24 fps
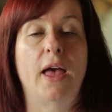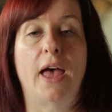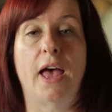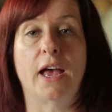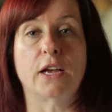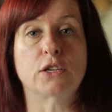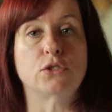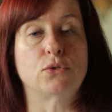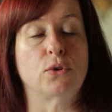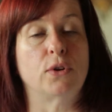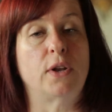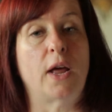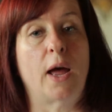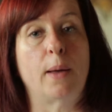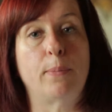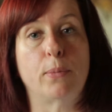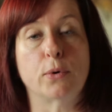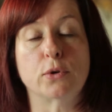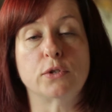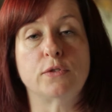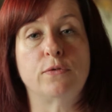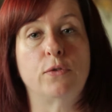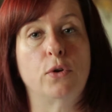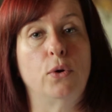extra
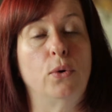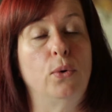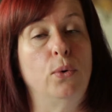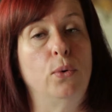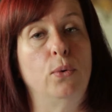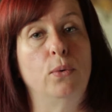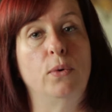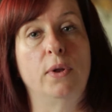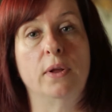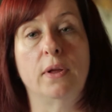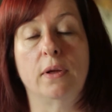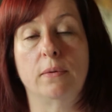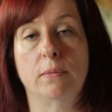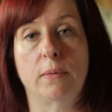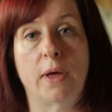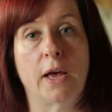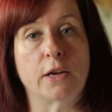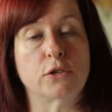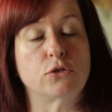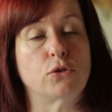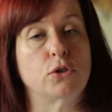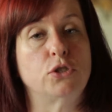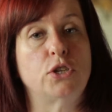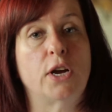diapers, food,
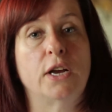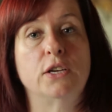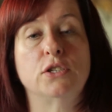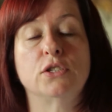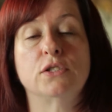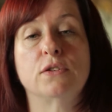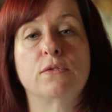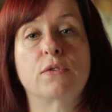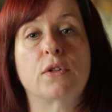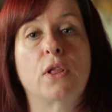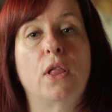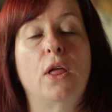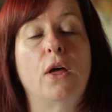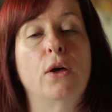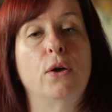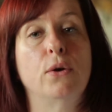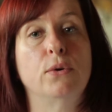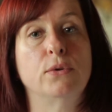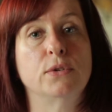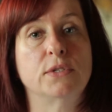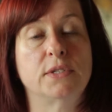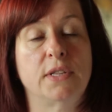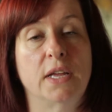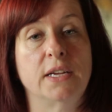extra changes of
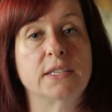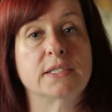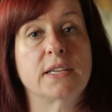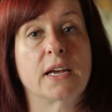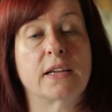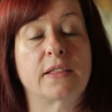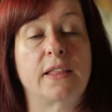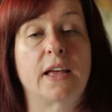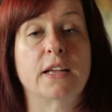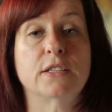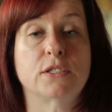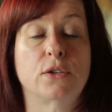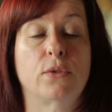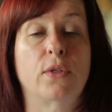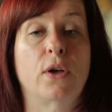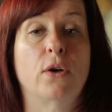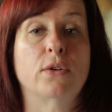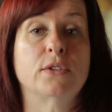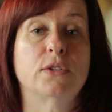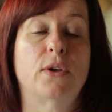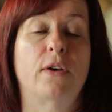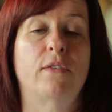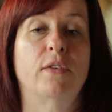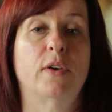clothes, things like that, so they
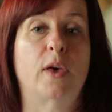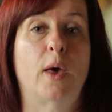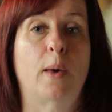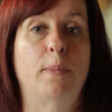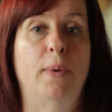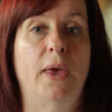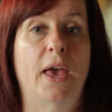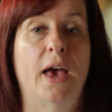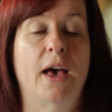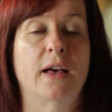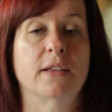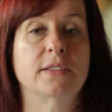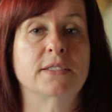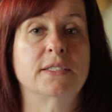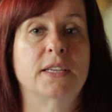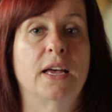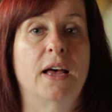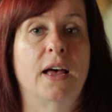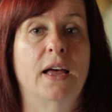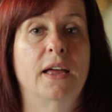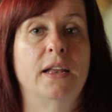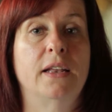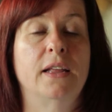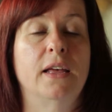also have a cubby
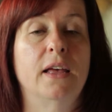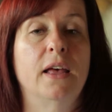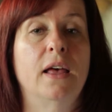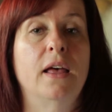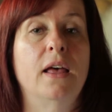outside.